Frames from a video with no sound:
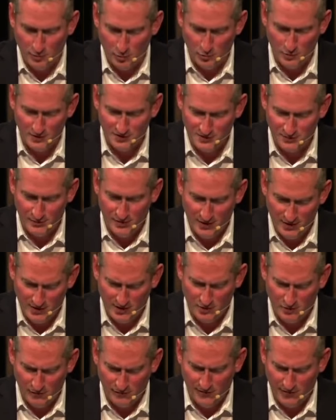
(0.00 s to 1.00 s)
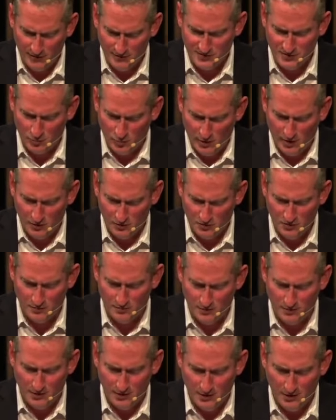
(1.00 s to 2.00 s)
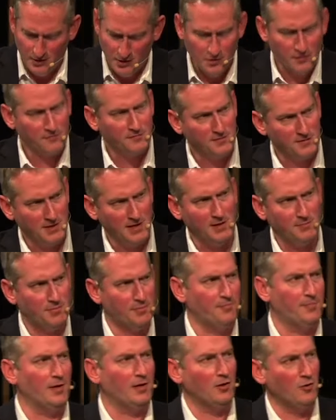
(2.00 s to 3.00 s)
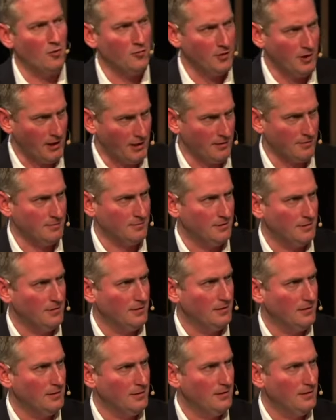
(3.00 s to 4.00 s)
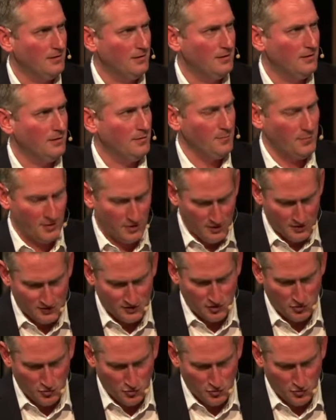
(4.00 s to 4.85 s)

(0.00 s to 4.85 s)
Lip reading: Paul is speaking of here is a welcome of deep belonging. Because